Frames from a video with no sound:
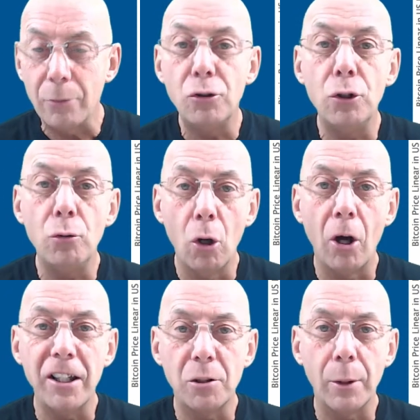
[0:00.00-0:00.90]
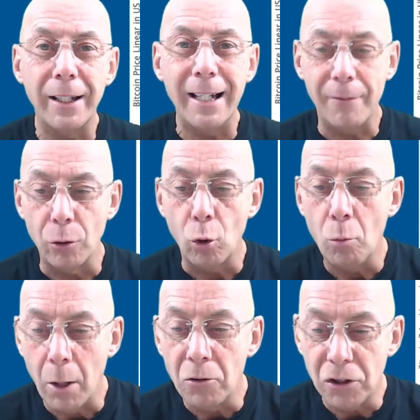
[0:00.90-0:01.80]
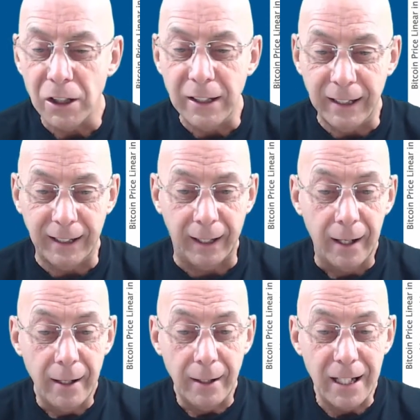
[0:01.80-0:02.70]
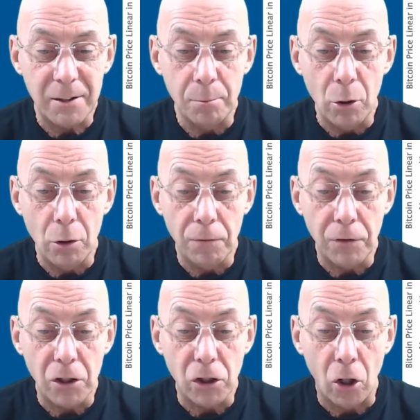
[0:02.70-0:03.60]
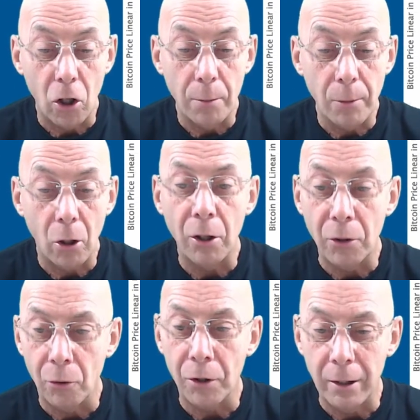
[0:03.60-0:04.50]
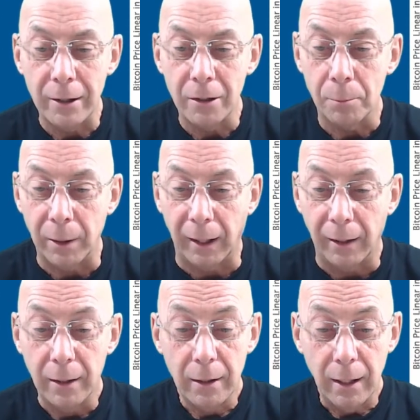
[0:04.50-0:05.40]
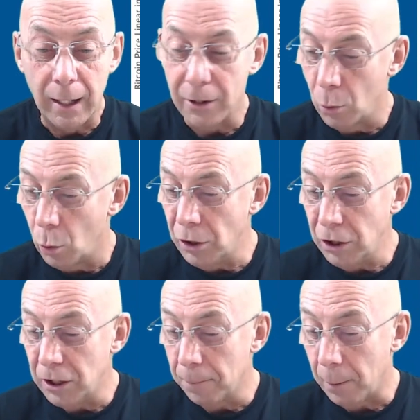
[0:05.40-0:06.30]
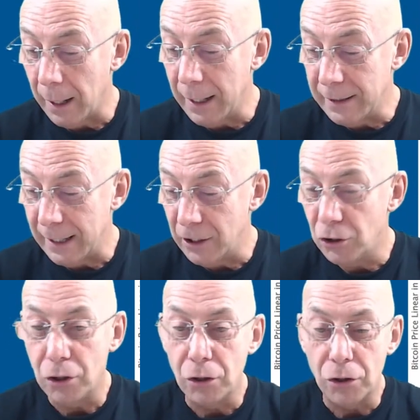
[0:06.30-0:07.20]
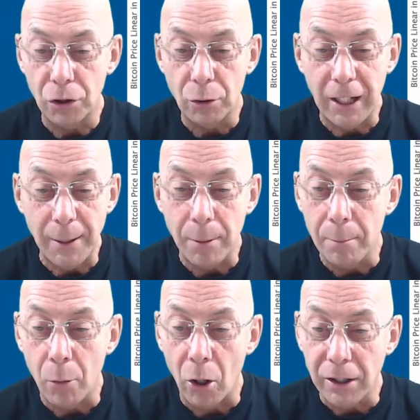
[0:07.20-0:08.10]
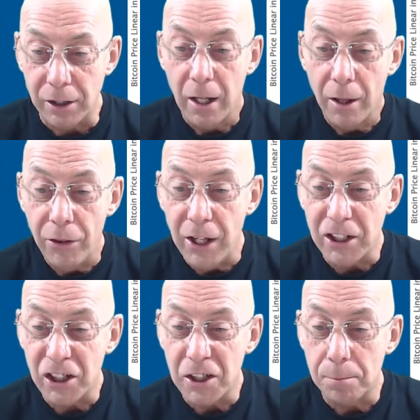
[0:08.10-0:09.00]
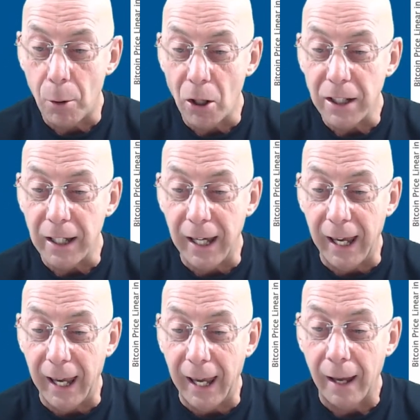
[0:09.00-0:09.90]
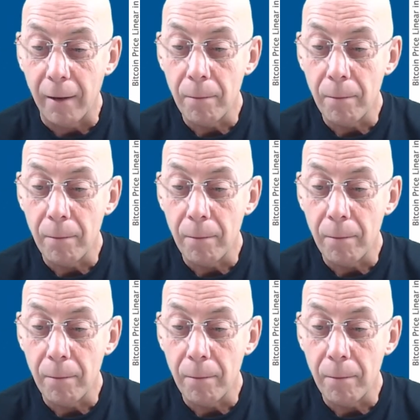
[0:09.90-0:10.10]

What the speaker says: July 2011, almost a year. Let's move the timeline on a little bit. And I want you to pay attention to, keep in mind this spike here,